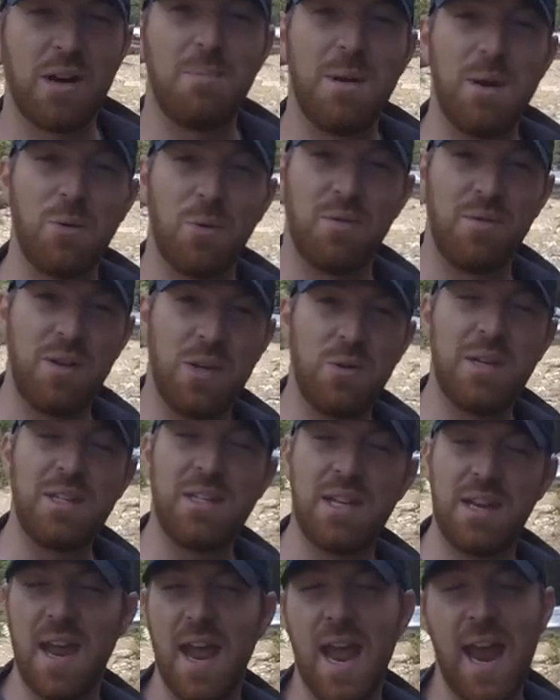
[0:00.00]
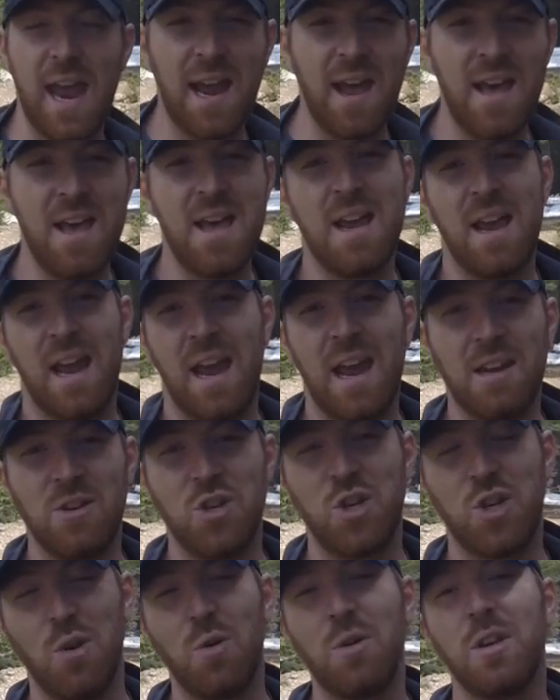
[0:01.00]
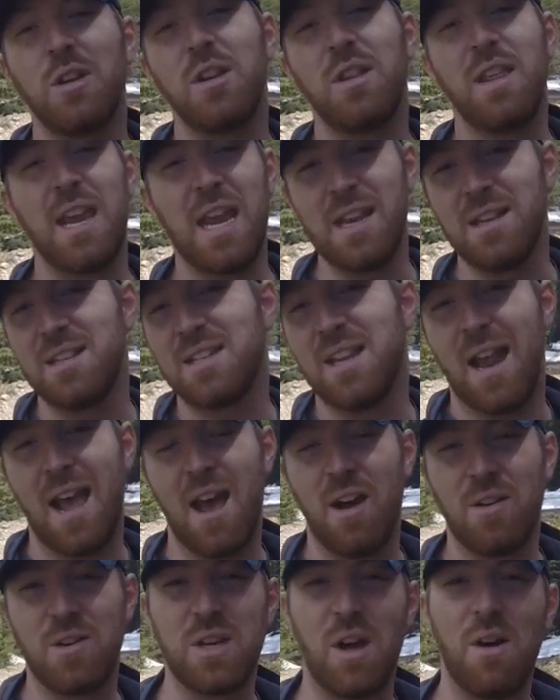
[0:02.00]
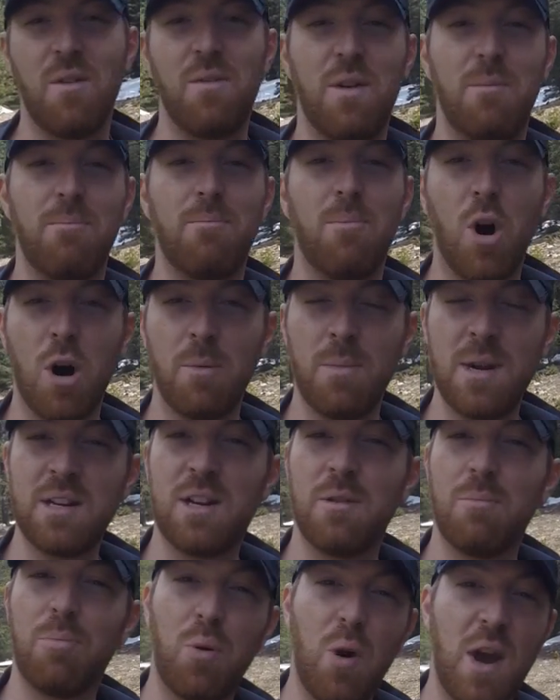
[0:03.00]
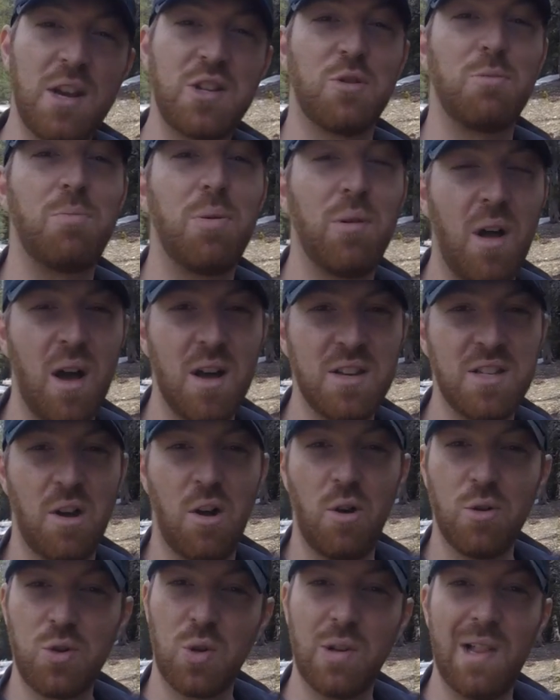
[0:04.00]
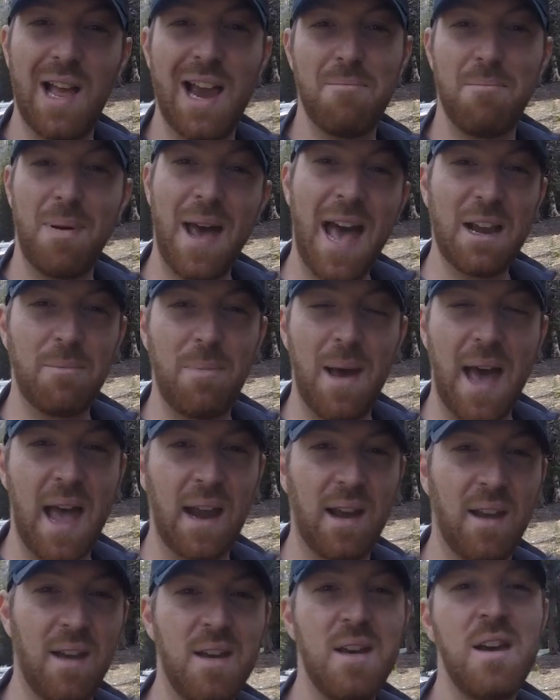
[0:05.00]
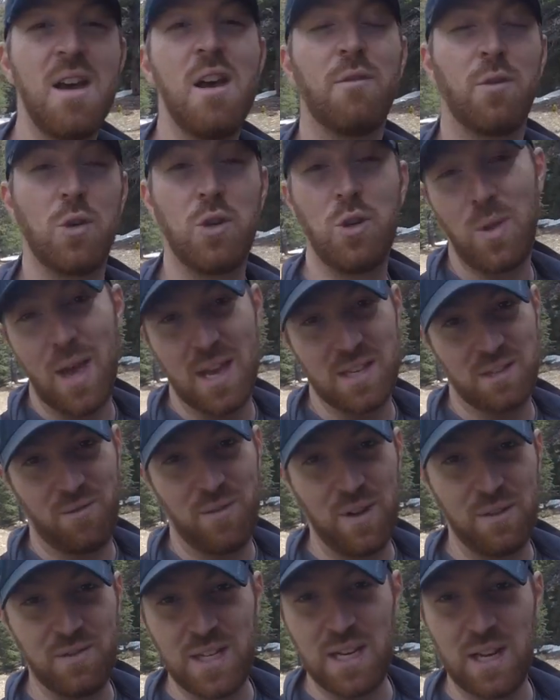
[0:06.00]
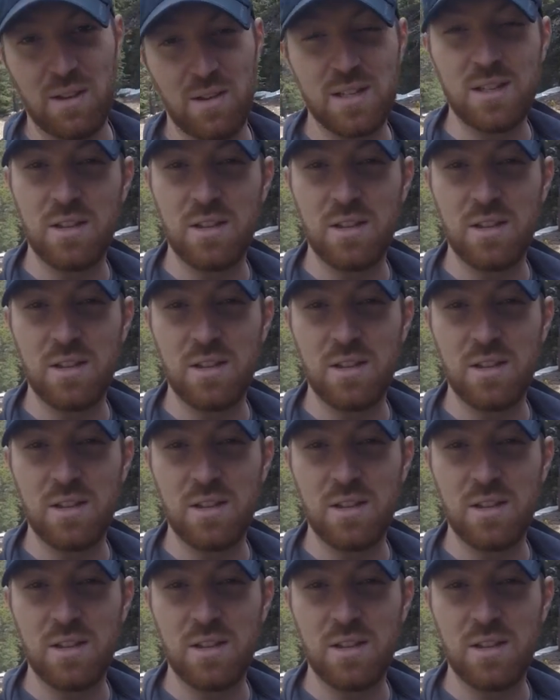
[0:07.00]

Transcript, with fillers: gonna be reviewing today and showing you the ins and outs of the Marmot Kompressor Plus Ultralight Backpack for 2015.